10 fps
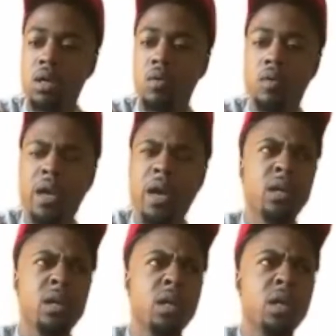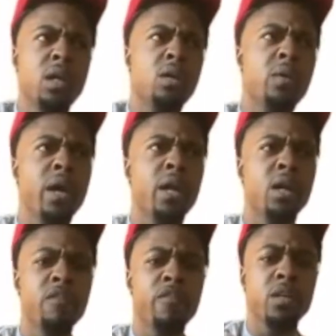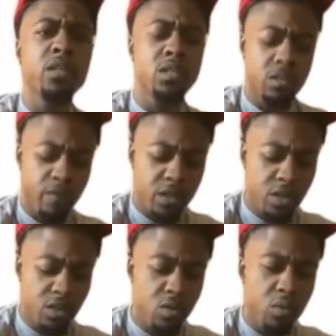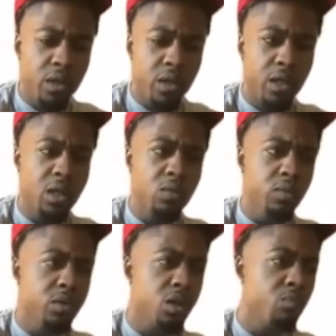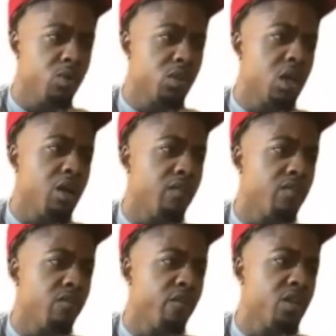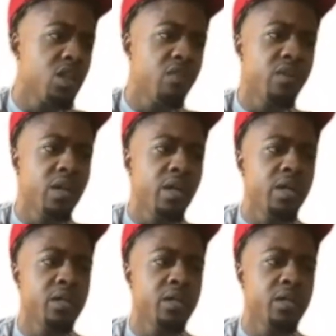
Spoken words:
we had a good first little week. I think we was almost out after the first 7 days.